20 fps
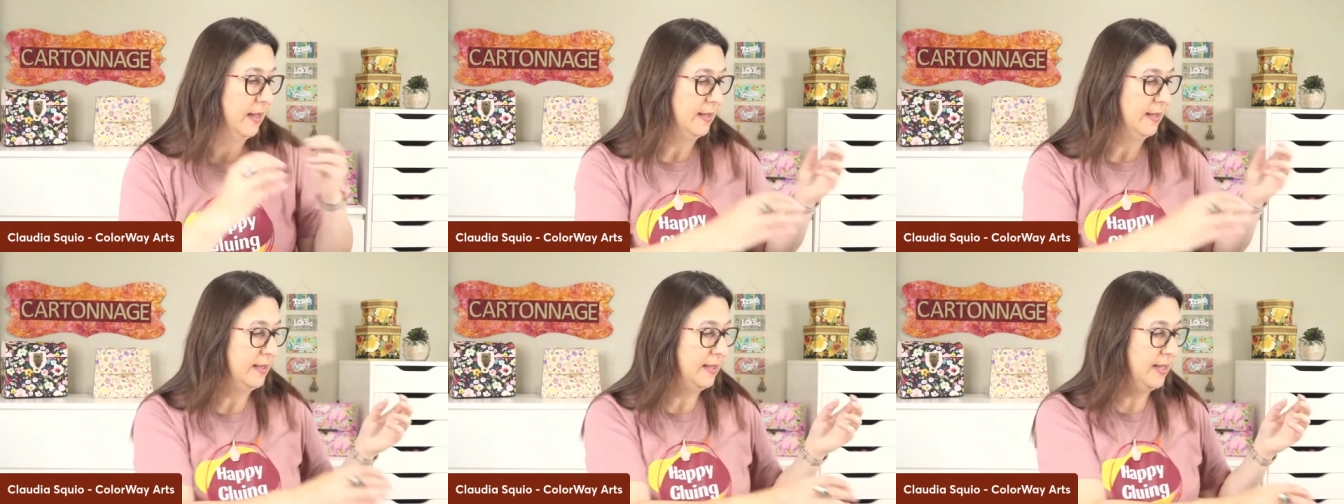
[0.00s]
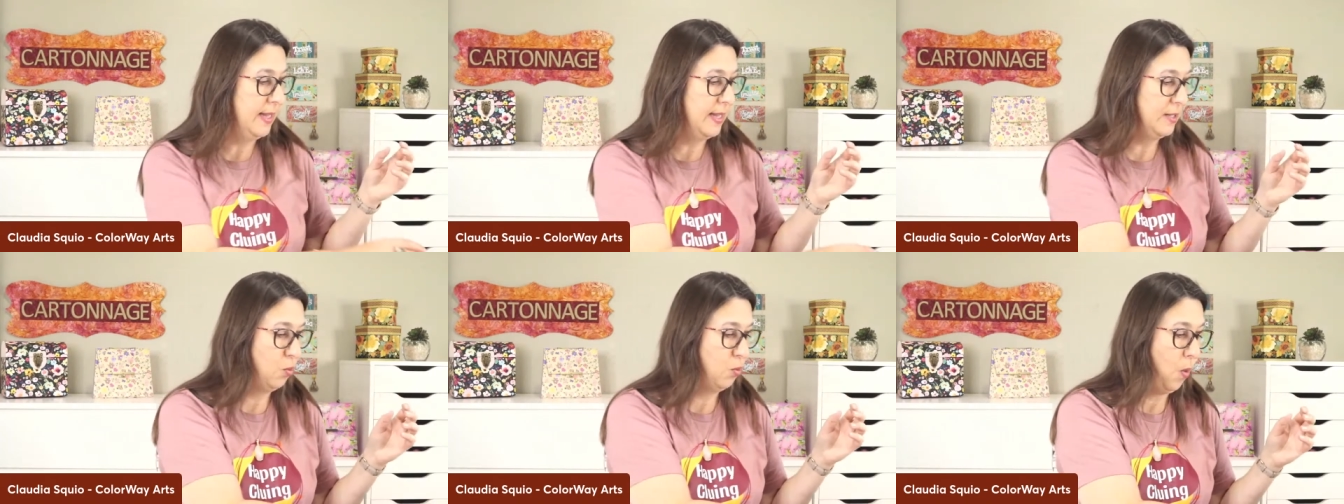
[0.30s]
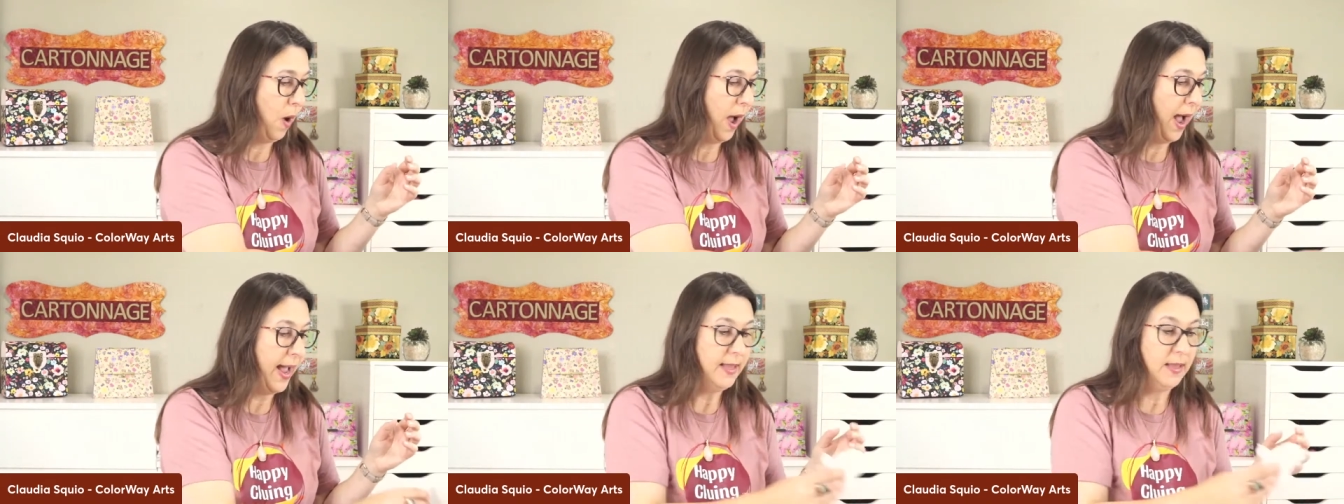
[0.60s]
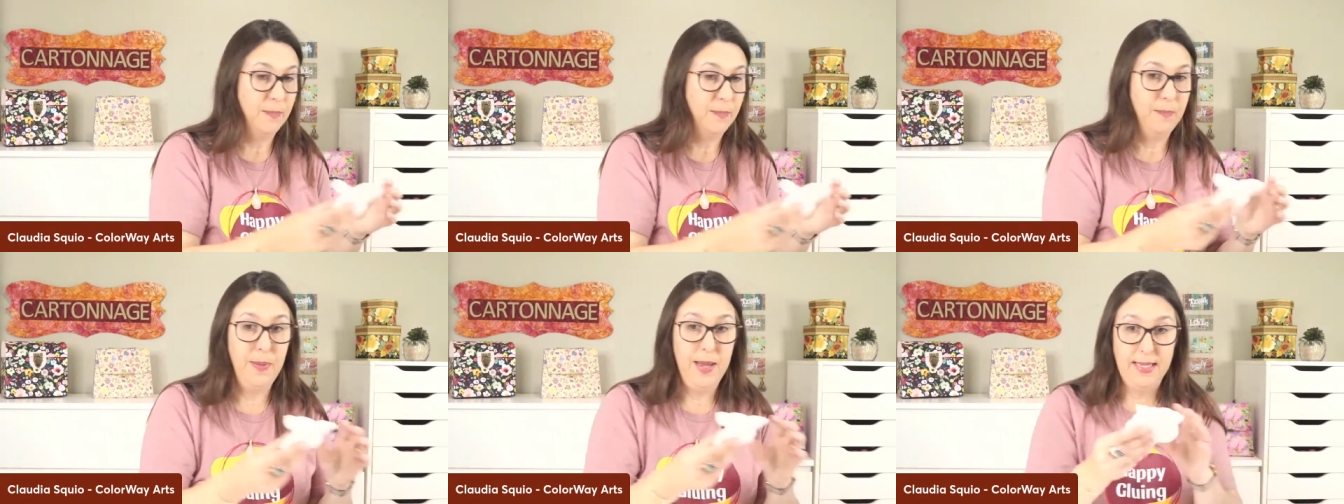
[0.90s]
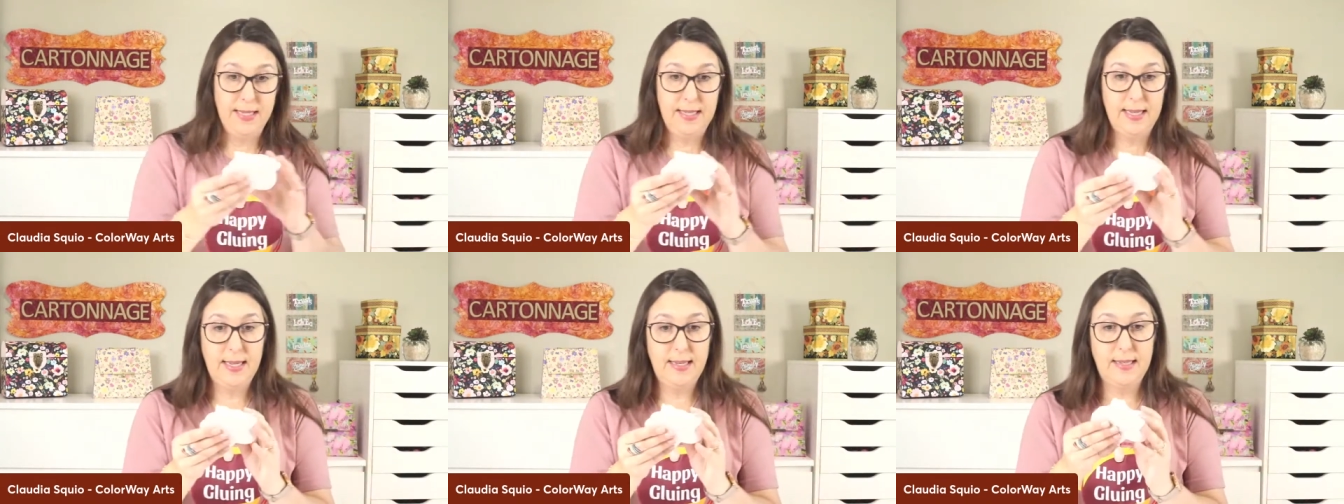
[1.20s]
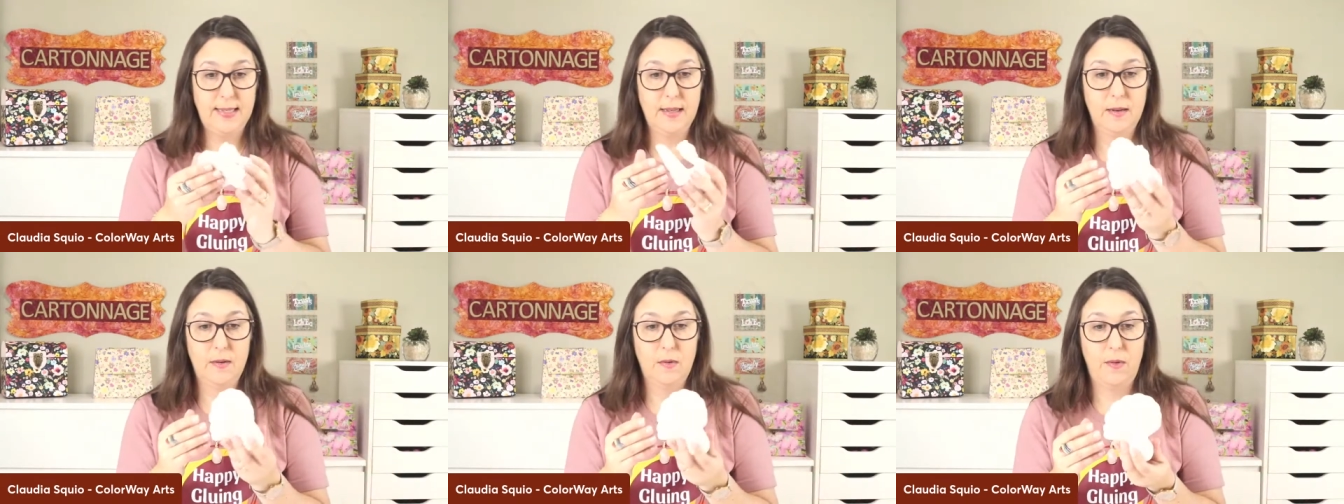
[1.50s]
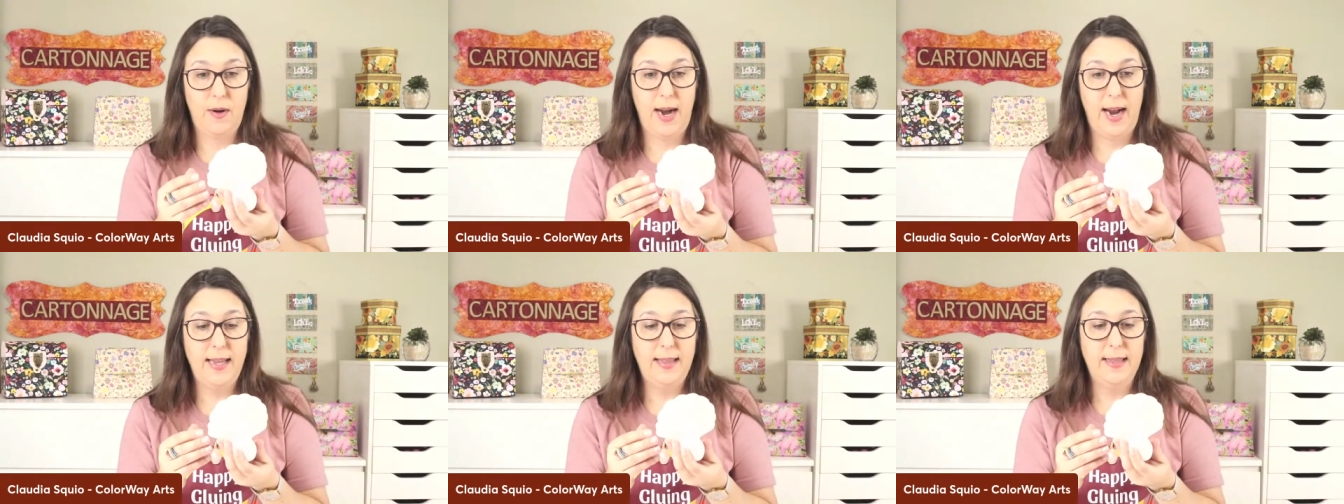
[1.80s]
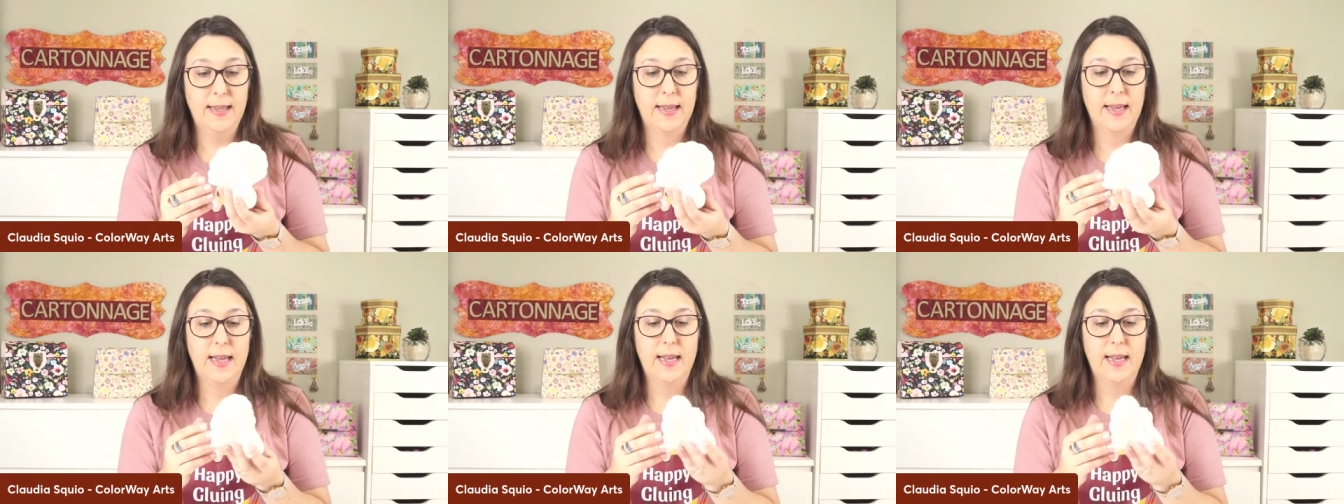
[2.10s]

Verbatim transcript: these white pieces, right?